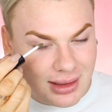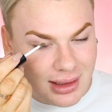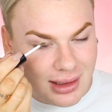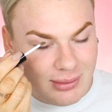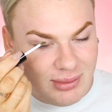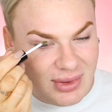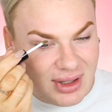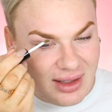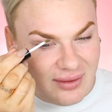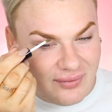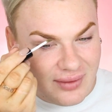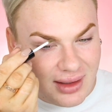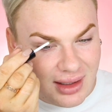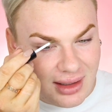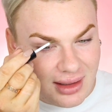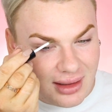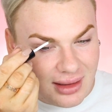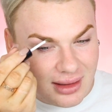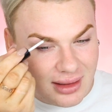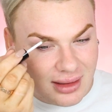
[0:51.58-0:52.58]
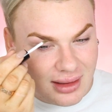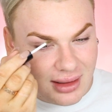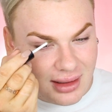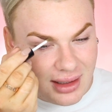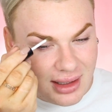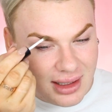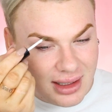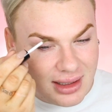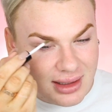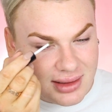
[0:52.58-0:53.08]
I'm loving.
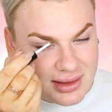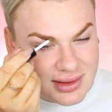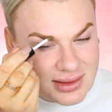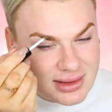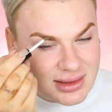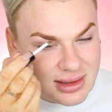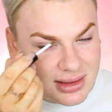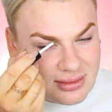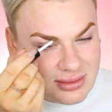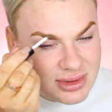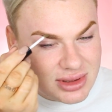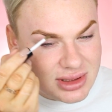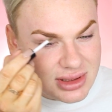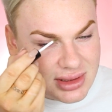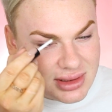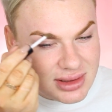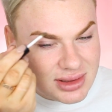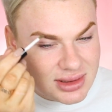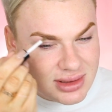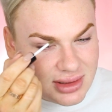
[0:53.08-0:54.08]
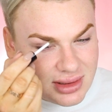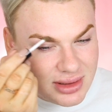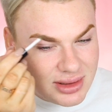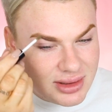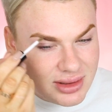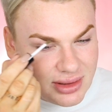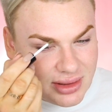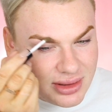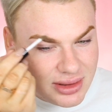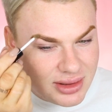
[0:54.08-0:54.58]
Okay, so I'm just
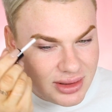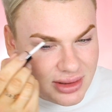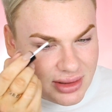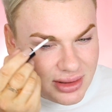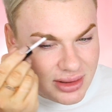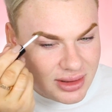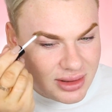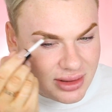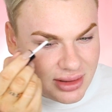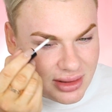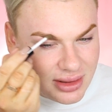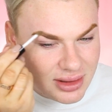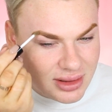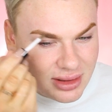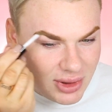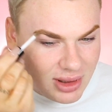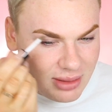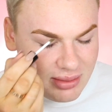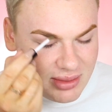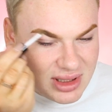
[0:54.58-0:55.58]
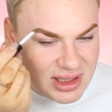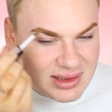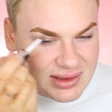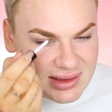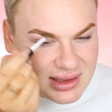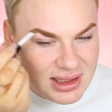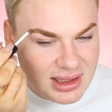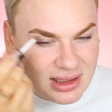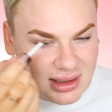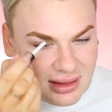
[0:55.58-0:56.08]
going to pop
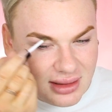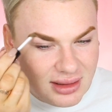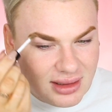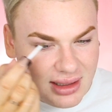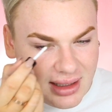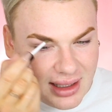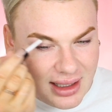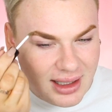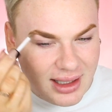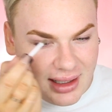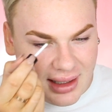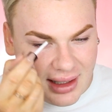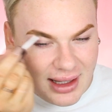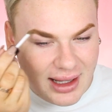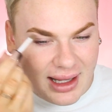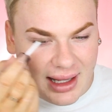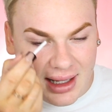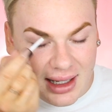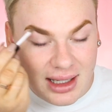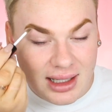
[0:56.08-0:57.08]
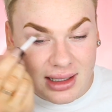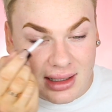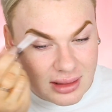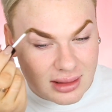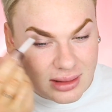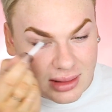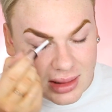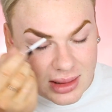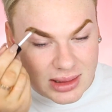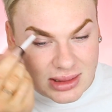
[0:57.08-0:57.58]
this in. Oh yeah, okay.
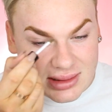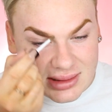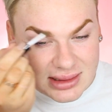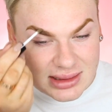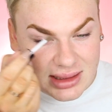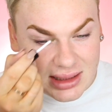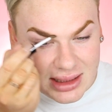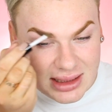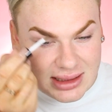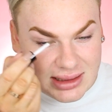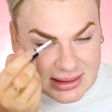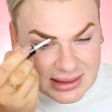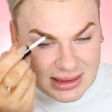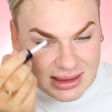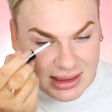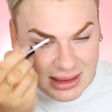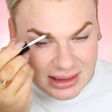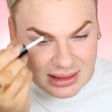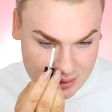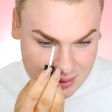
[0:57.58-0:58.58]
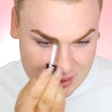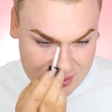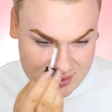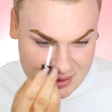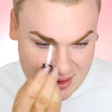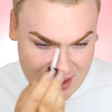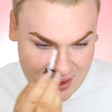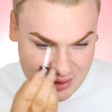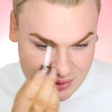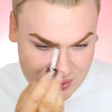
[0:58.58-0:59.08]
Nice and easy. Just
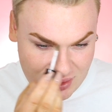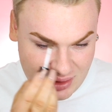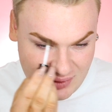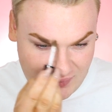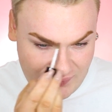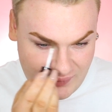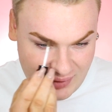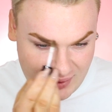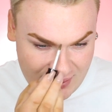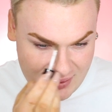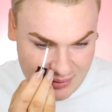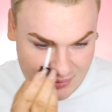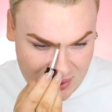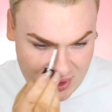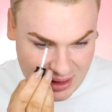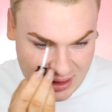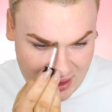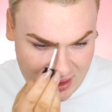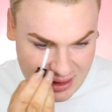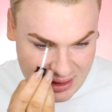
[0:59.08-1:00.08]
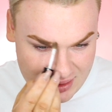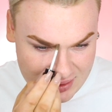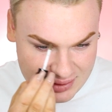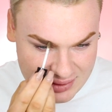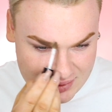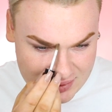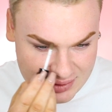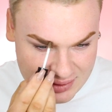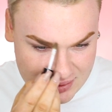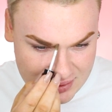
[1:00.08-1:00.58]
naturally filling them in, I
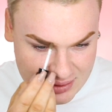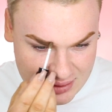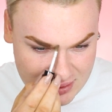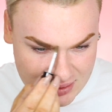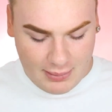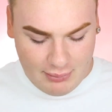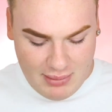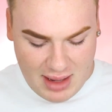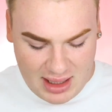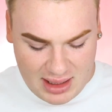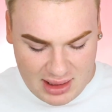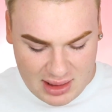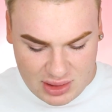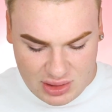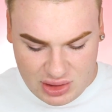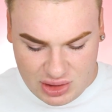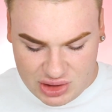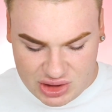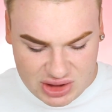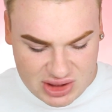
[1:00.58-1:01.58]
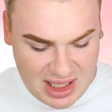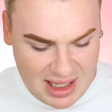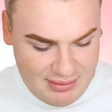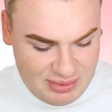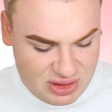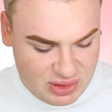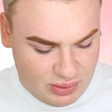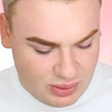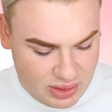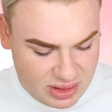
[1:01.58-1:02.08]
guess. Making a new shape
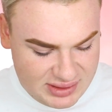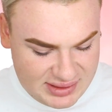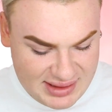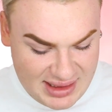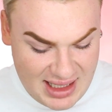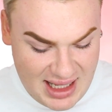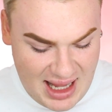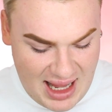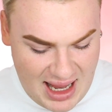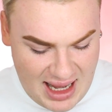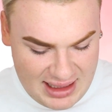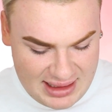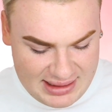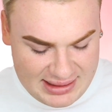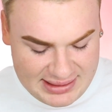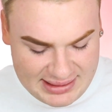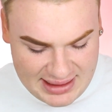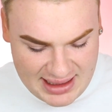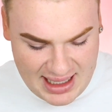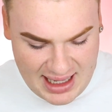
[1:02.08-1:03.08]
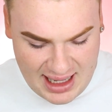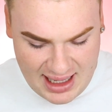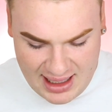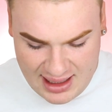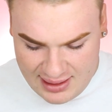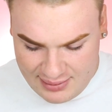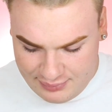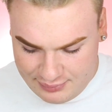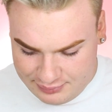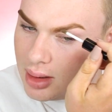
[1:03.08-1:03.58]
towards the end
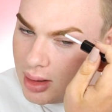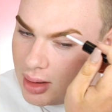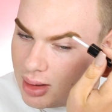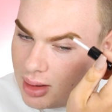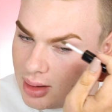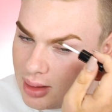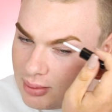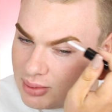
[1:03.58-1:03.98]
there. And